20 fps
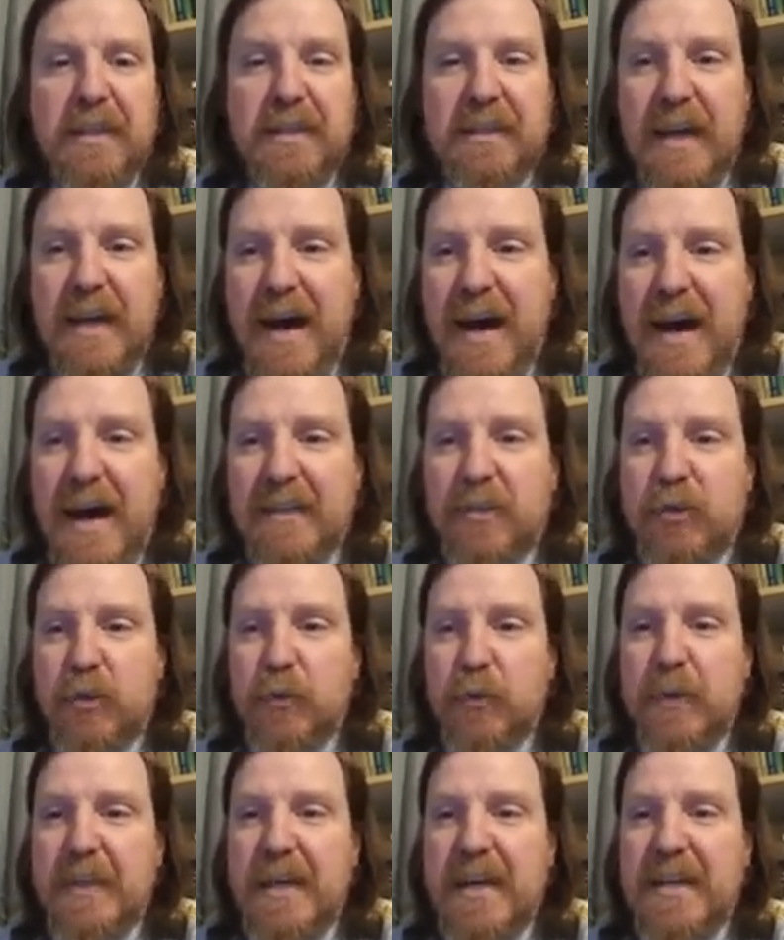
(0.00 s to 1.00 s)
God
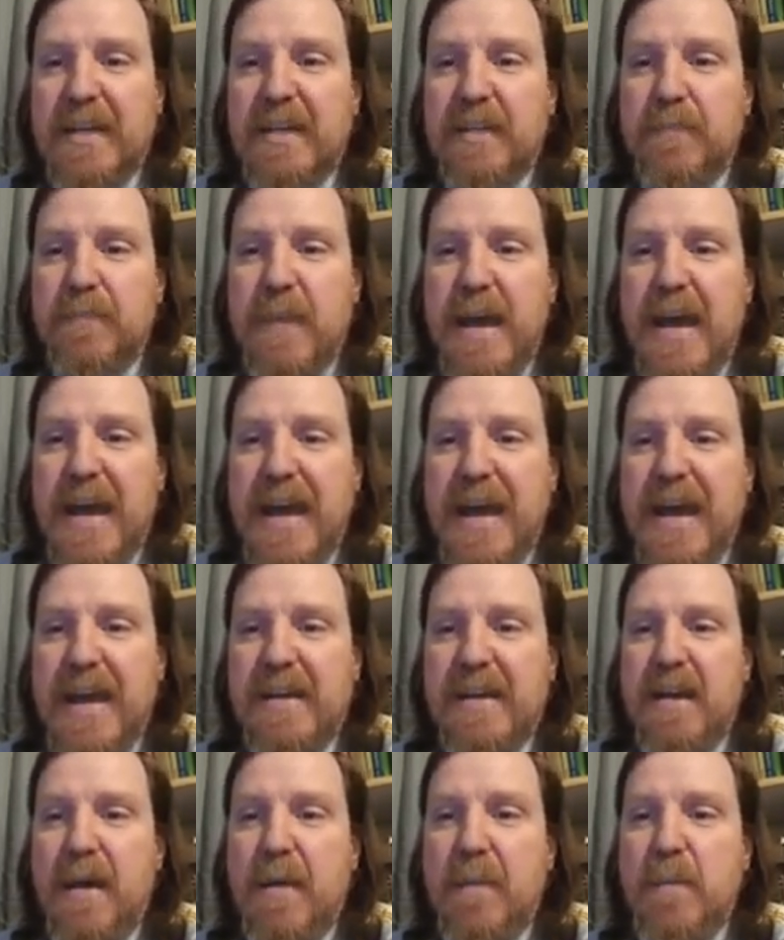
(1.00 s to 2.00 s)
created
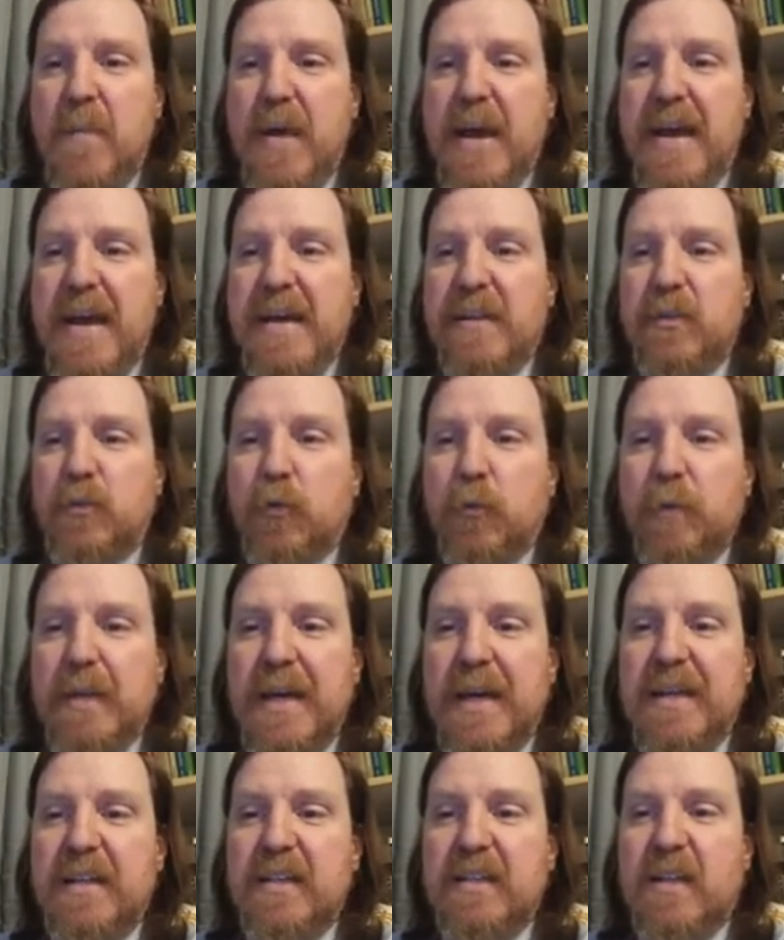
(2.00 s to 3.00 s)
man, man
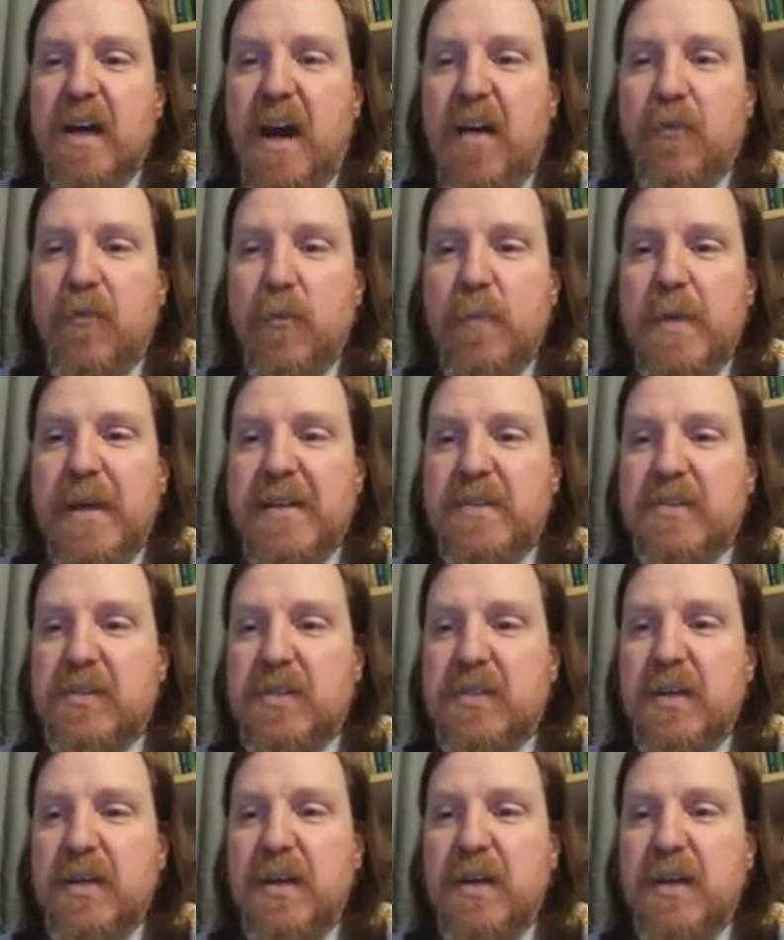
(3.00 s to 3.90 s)
created government.